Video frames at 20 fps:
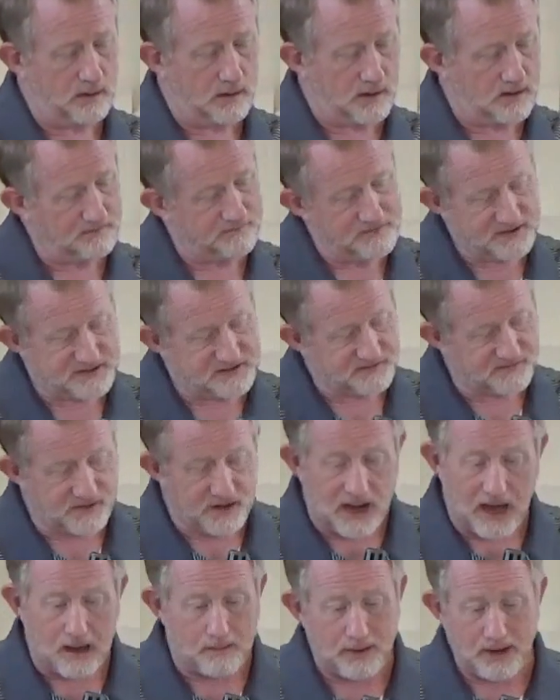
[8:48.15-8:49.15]
of this
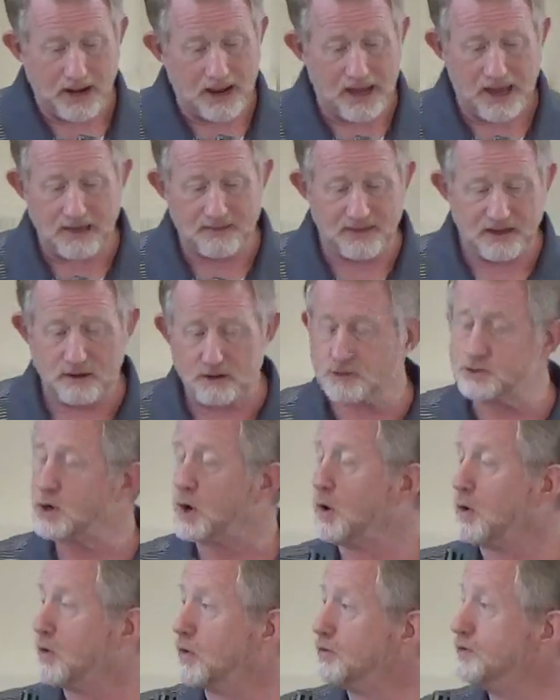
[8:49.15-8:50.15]
phenomena, and they are
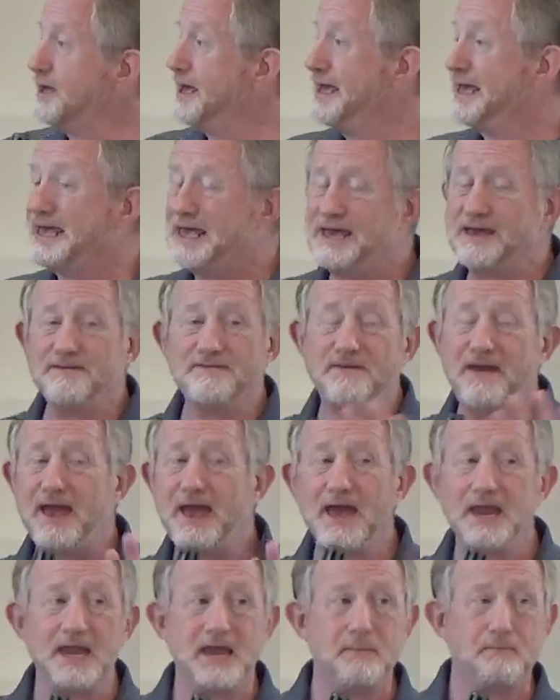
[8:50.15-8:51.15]
told, if
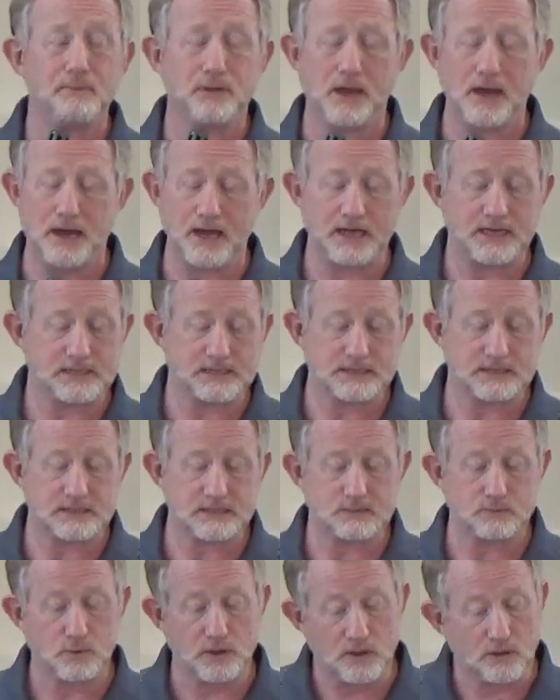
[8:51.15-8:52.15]
any
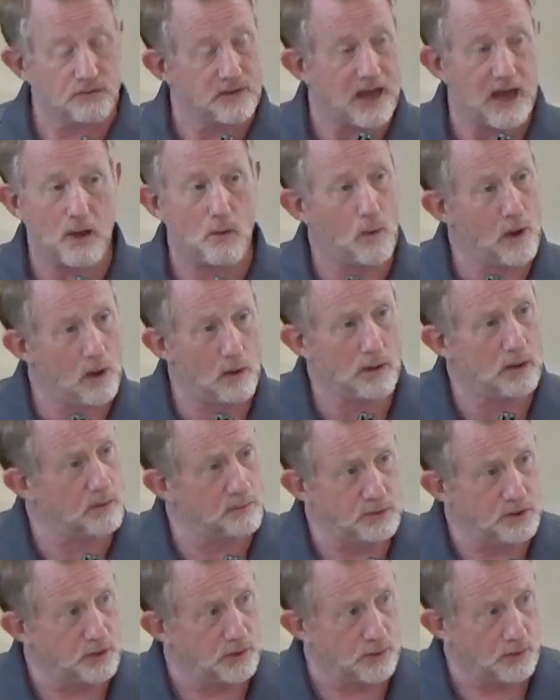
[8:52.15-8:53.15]
place will not
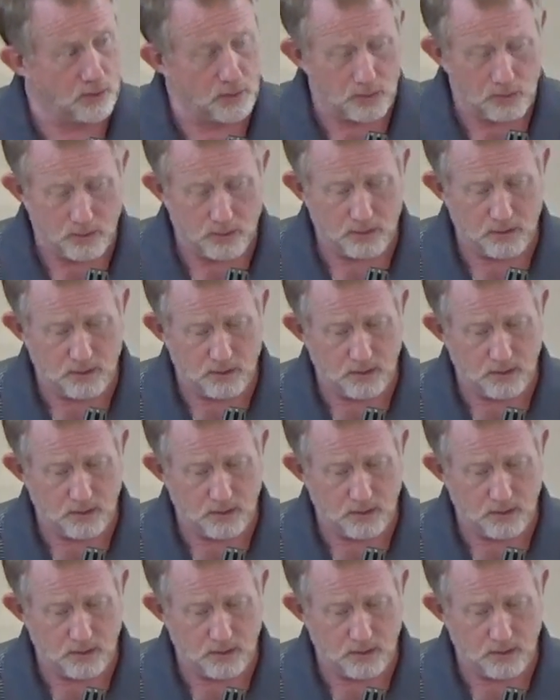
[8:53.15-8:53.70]
welcome you,